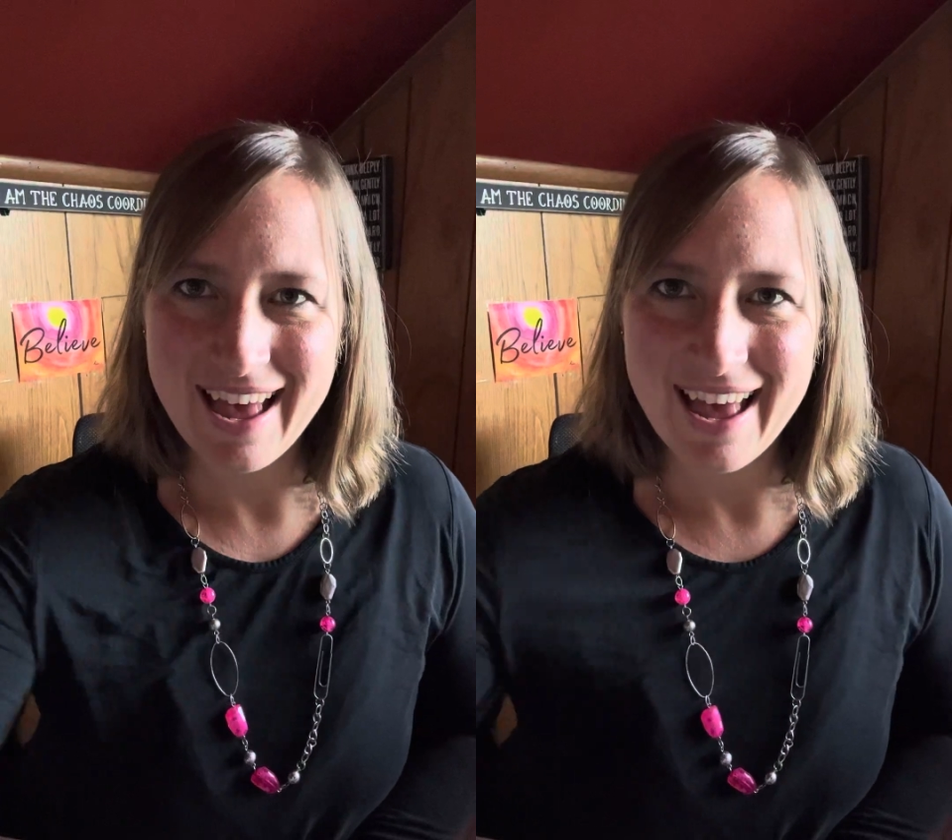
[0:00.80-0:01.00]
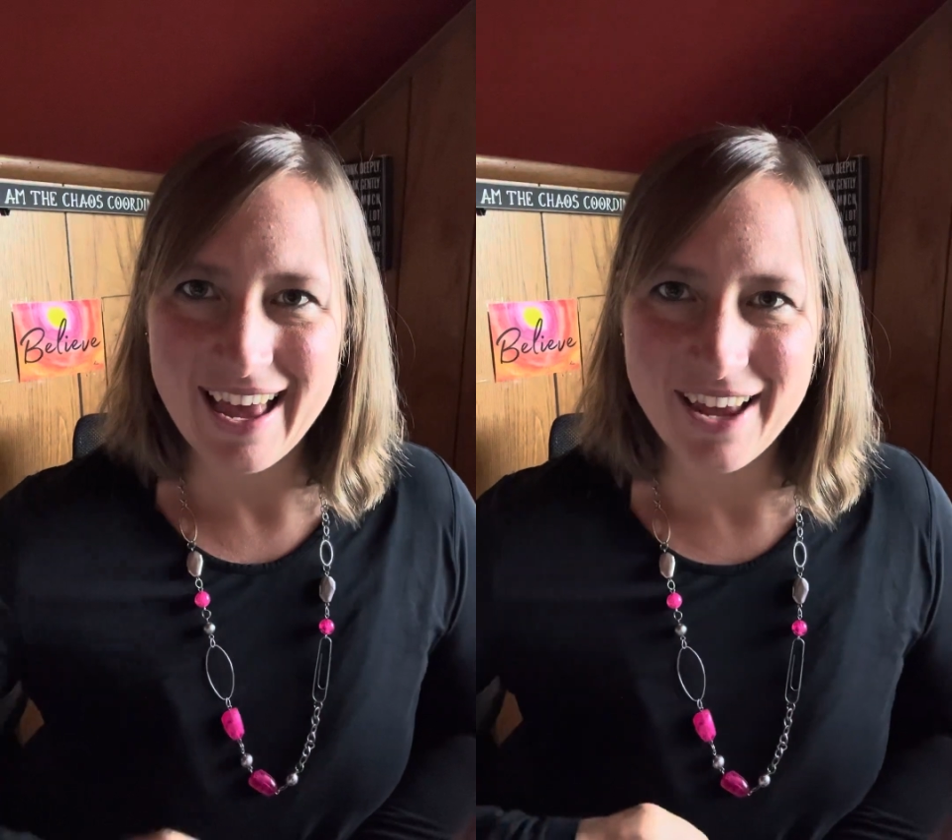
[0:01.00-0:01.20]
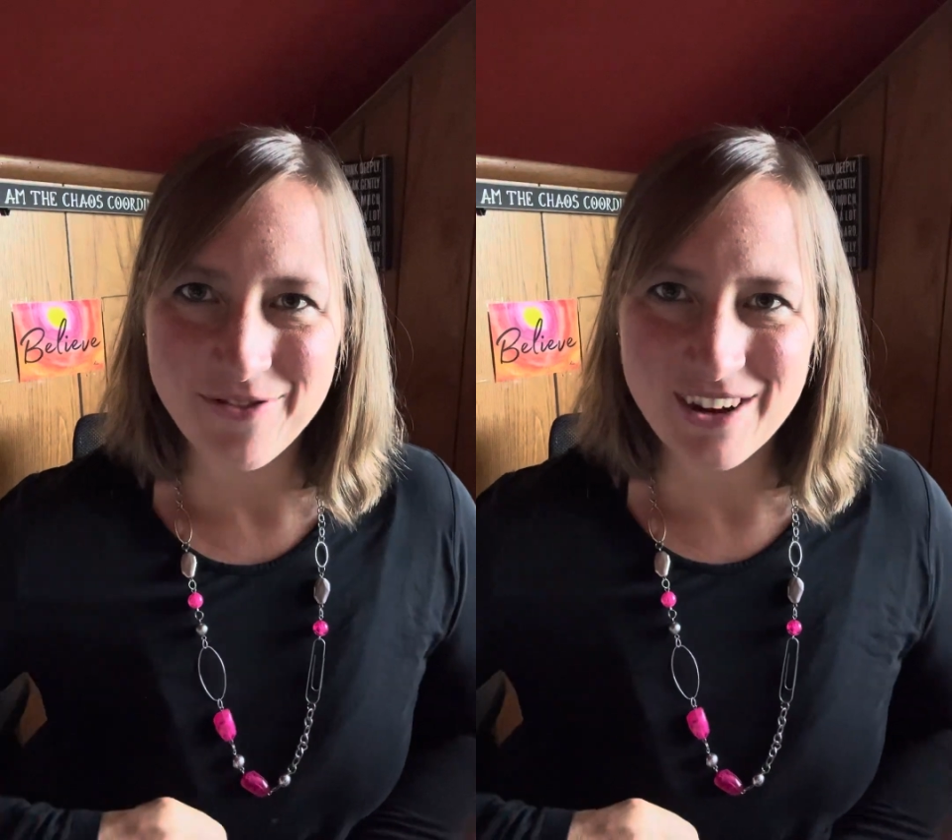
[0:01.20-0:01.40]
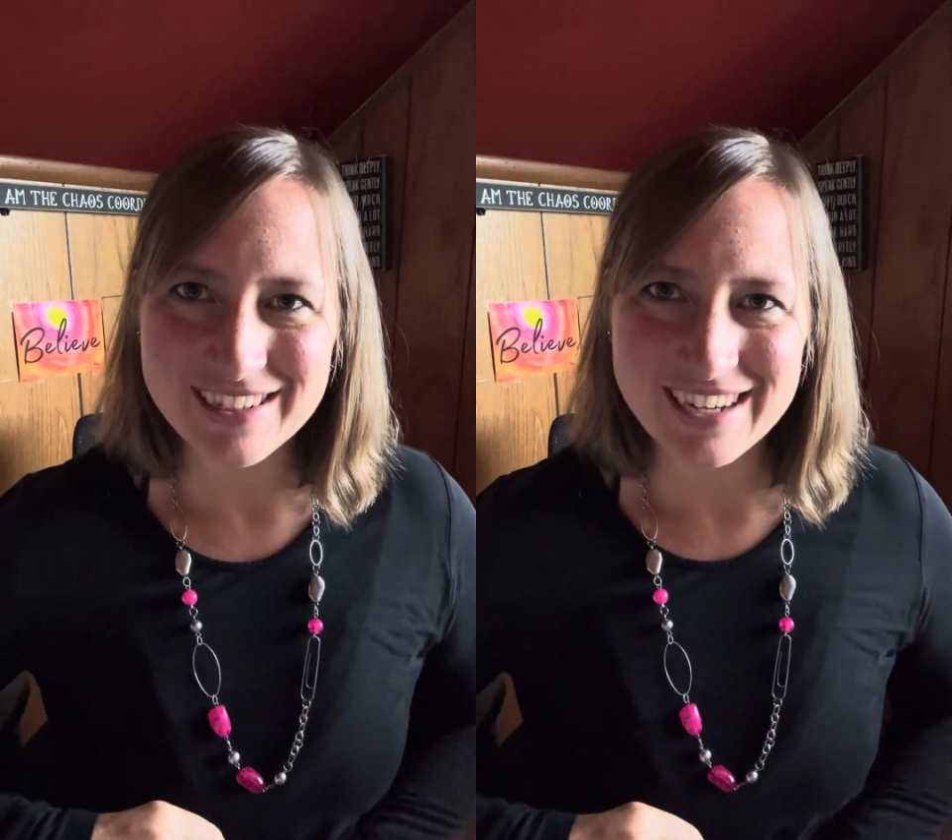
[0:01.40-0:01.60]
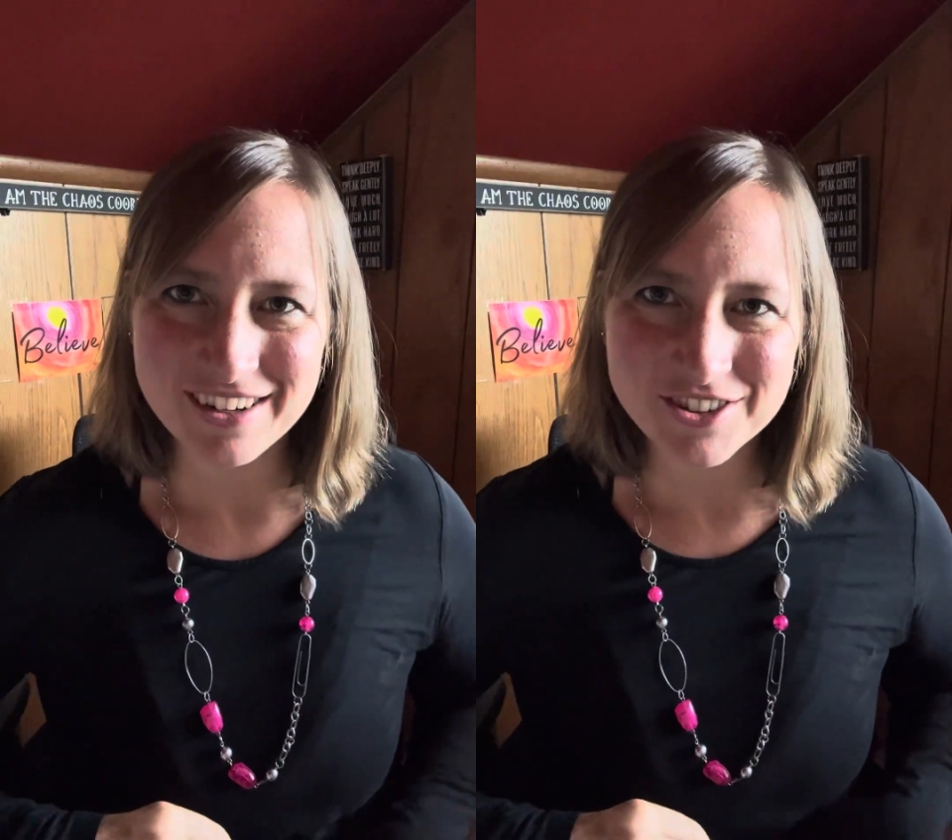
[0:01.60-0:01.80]
Hey
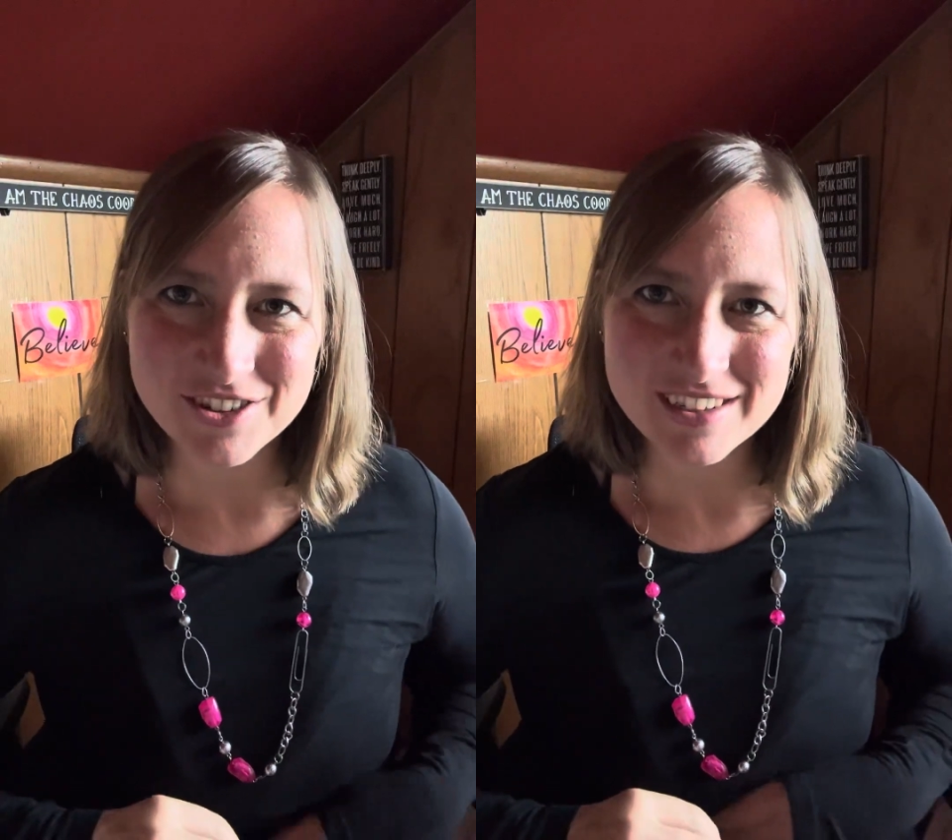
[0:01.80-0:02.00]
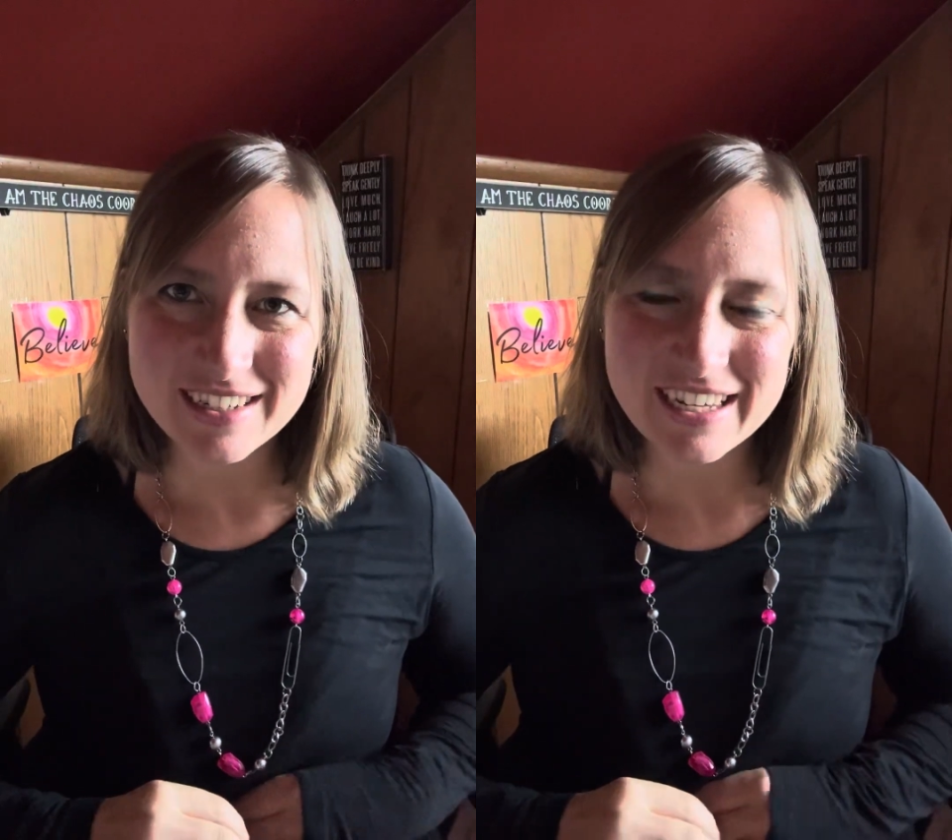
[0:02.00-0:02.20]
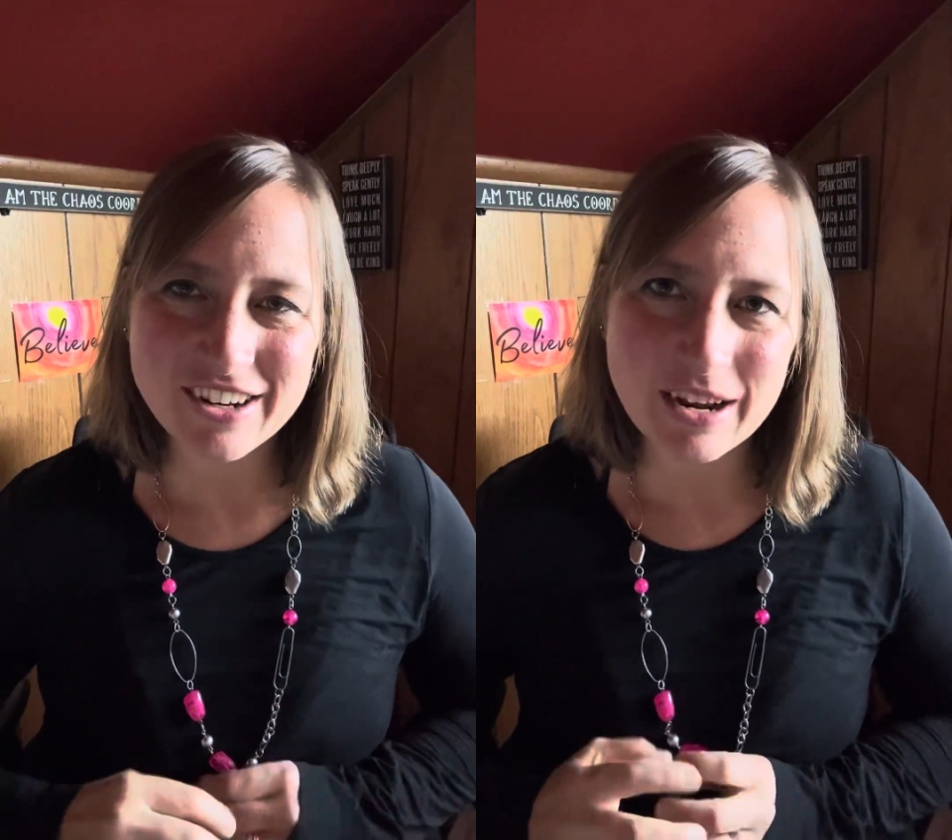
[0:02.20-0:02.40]
friends, Dr. Christy here,